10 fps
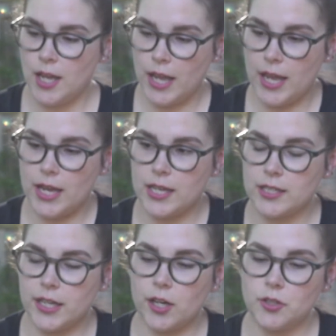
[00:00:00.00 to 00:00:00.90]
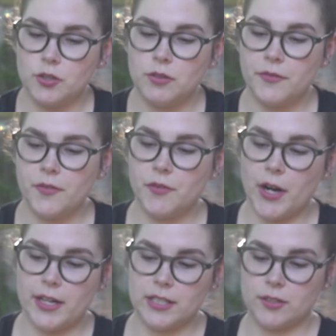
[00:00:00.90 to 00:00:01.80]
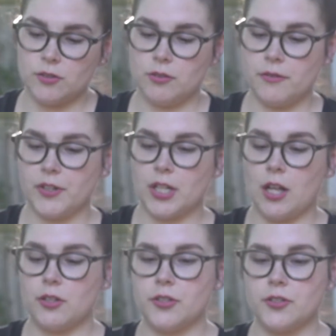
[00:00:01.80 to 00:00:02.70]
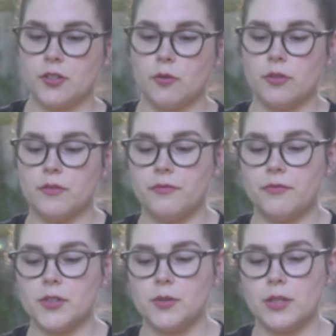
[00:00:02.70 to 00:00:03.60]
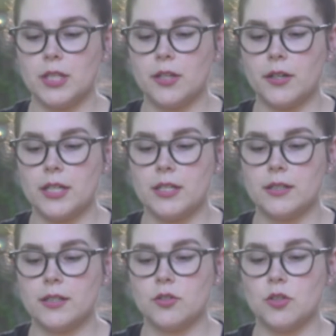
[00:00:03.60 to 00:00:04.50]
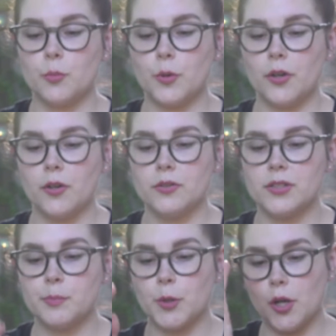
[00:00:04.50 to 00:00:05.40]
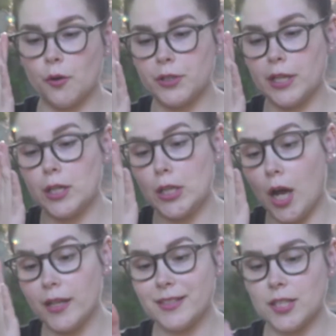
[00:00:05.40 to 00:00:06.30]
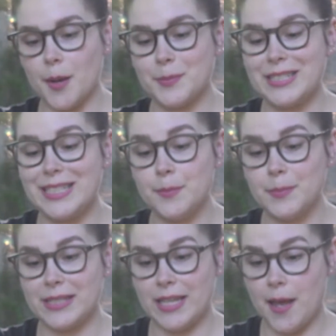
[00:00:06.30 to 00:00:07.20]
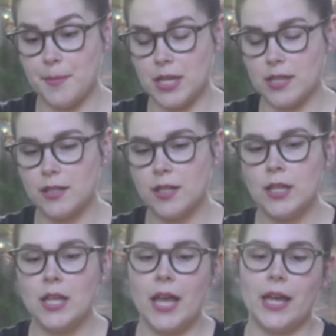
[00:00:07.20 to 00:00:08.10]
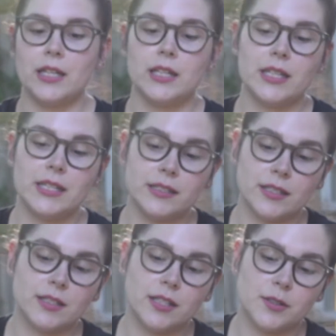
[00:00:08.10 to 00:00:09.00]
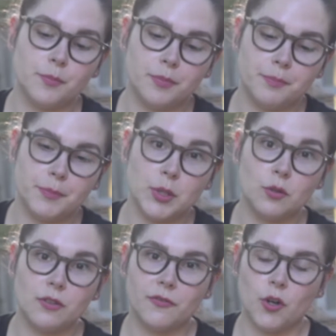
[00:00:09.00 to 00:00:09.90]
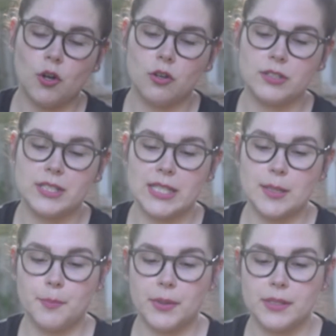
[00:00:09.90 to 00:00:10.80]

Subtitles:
and I got two different varieties and two different colors. So the first one here is the Tuberose Begonia Nonstop Deep Salmon, and it's this beautiful deep